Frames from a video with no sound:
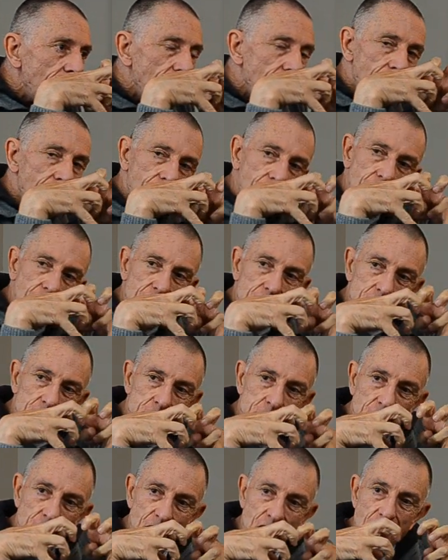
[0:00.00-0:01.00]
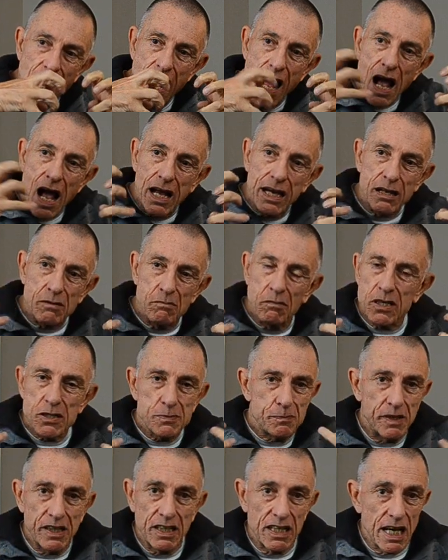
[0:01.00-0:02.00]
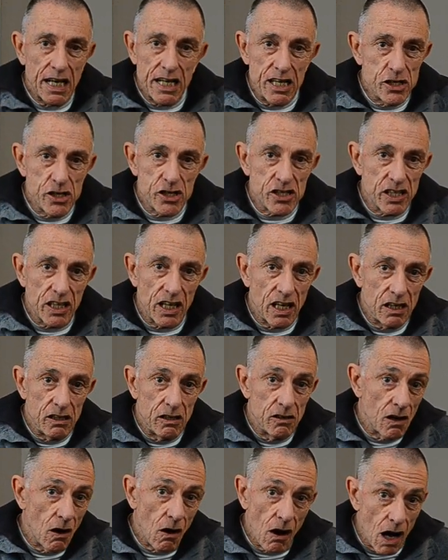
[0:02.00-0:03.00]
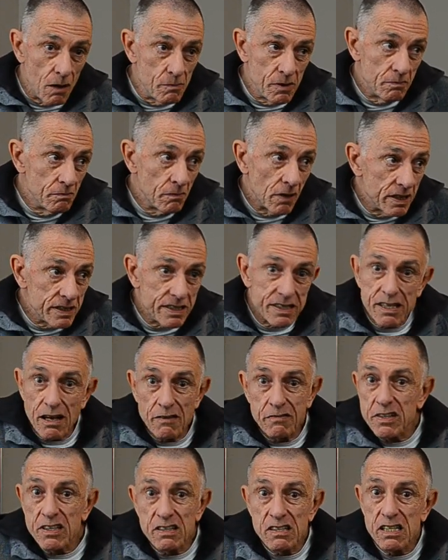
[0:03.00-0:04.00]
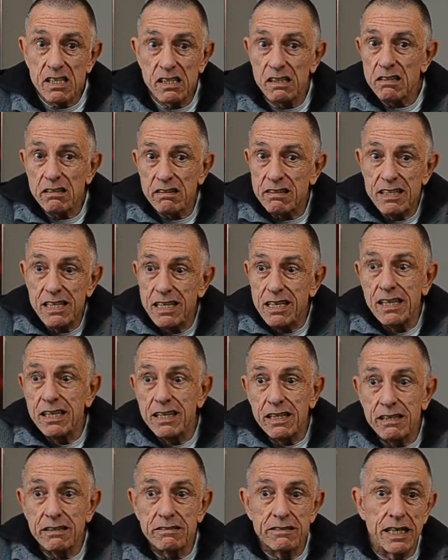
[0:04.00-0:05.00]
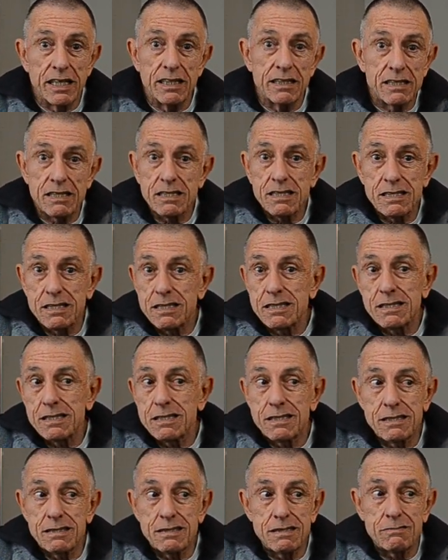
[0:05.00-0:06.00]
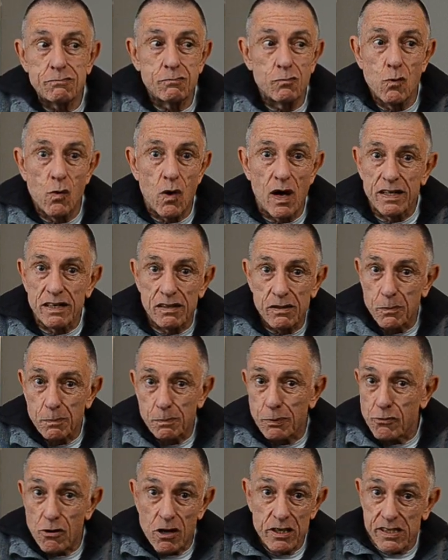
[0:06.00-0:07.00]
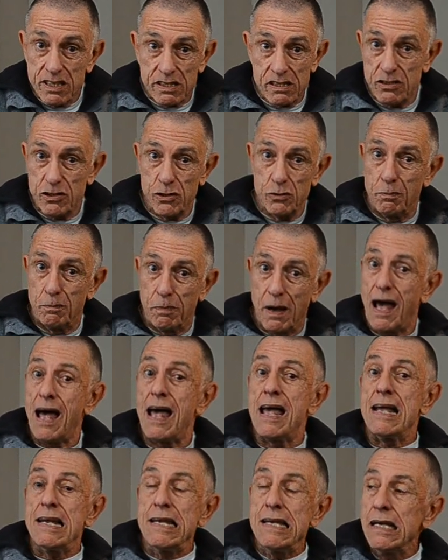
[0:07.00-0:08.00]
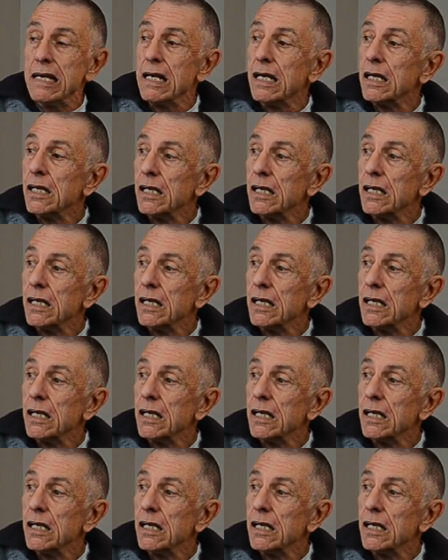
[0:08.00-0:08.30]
it must be an age thing, you know, I'm in my 70th year, it's one of the prices you pay